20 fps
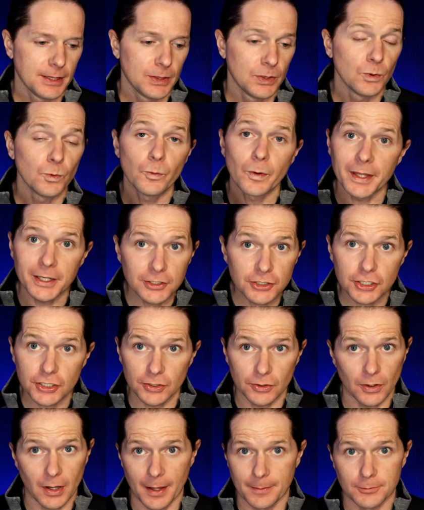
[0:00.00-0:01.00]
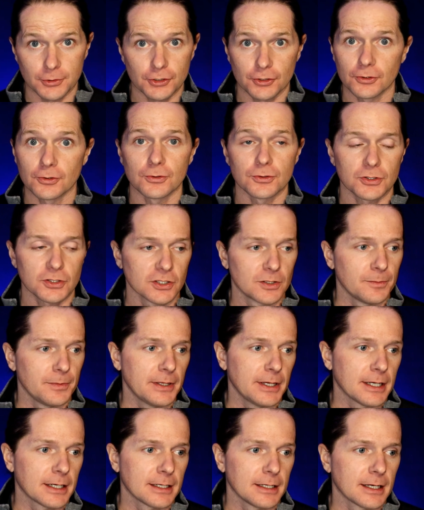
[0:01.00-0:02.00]
The wind chill, I'm sure, is going to
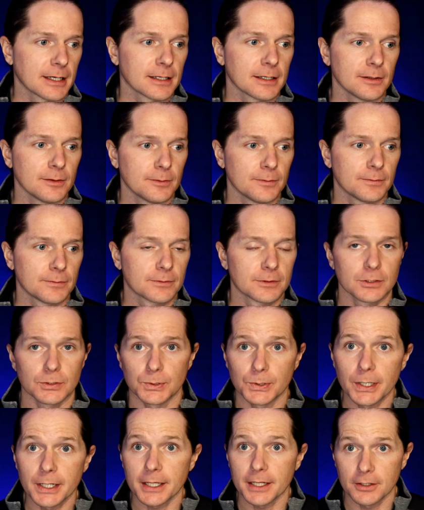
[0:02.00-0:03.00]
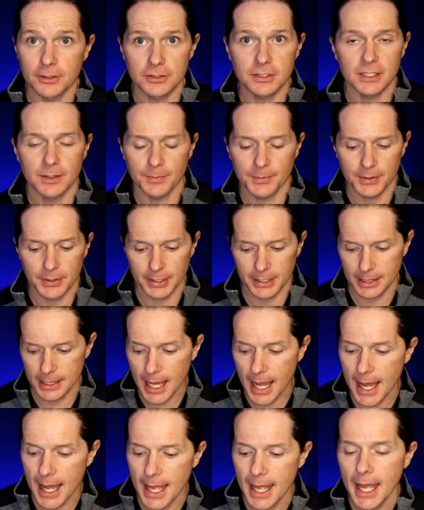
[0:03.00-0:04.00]
be like -20 or something like
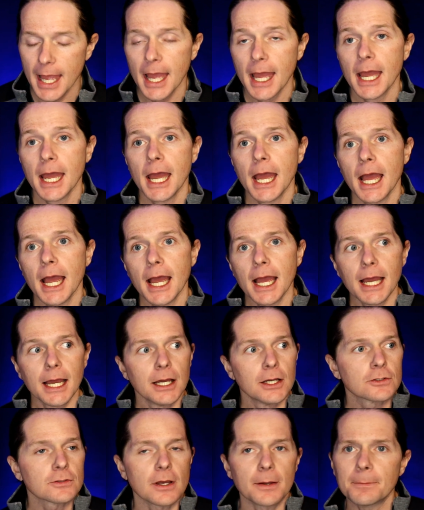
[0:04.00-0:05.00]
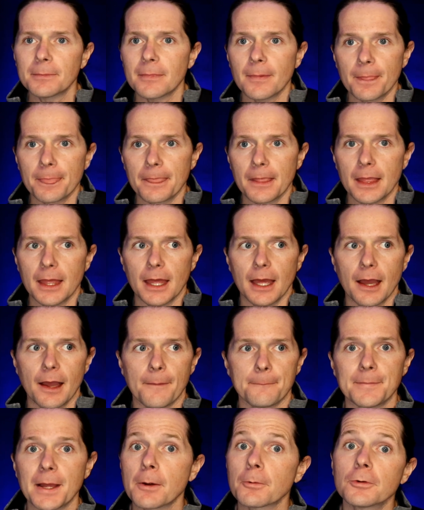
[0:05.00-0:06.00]
that. So I'm
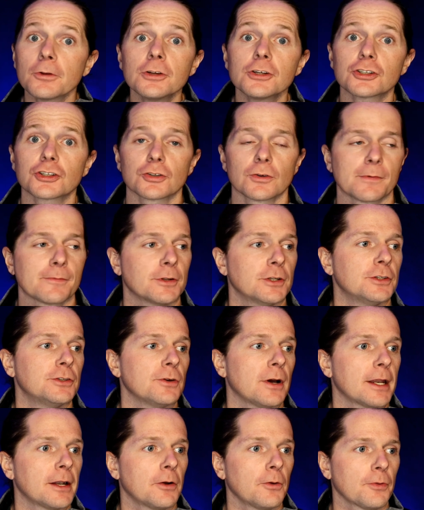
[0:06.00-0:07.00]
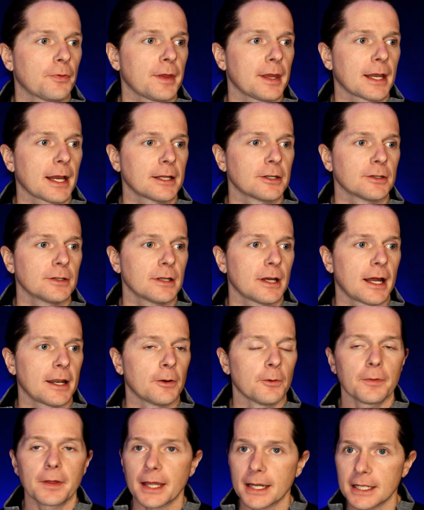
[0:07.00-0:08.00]
not really sure what I'm going to do. I don't think I
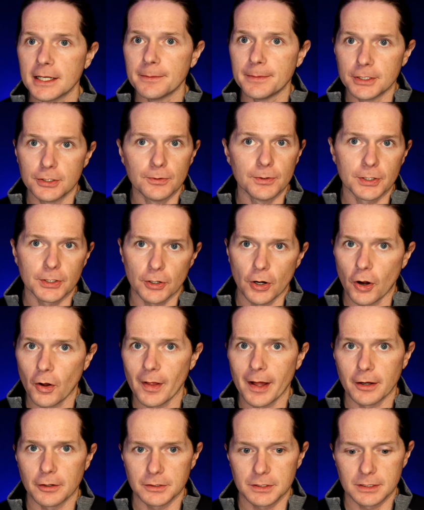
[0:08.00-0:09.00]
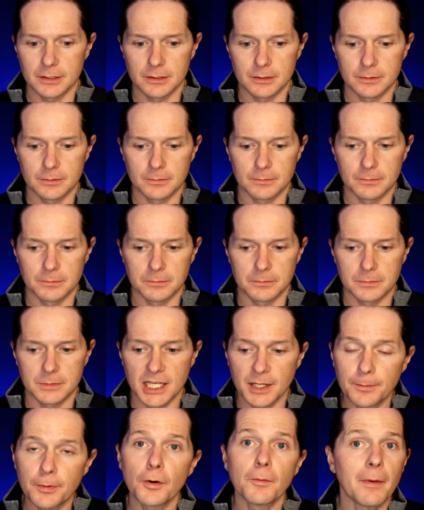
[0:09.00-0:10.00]
need to be doing all-out
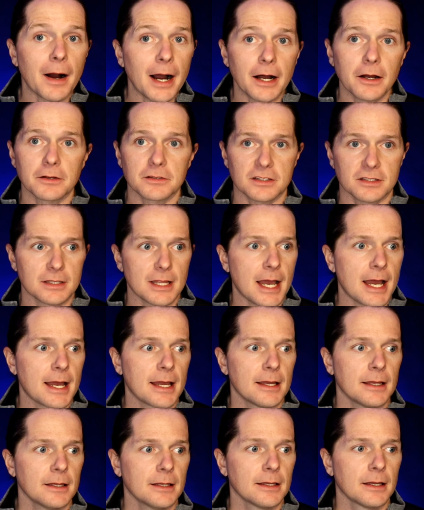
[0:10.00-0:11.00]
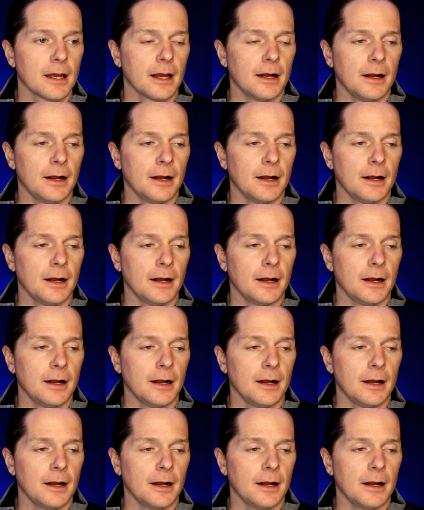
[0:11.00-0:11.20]
tempo miles and that.